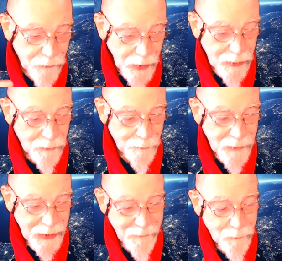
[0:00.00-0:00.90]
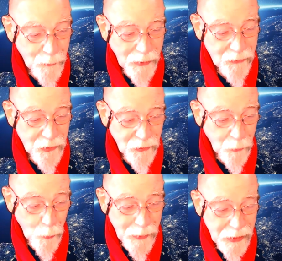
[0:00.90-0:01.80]
Now, even religions
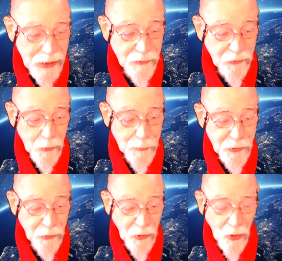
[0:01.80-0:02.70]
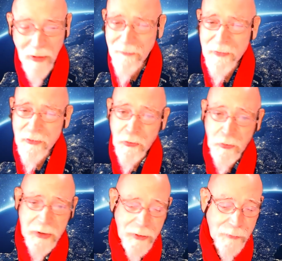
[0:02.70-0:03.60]
with scriptures often
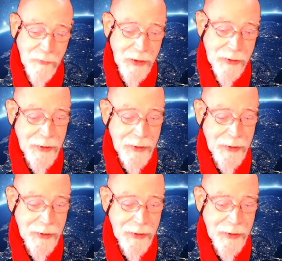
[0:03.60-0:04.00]
treat them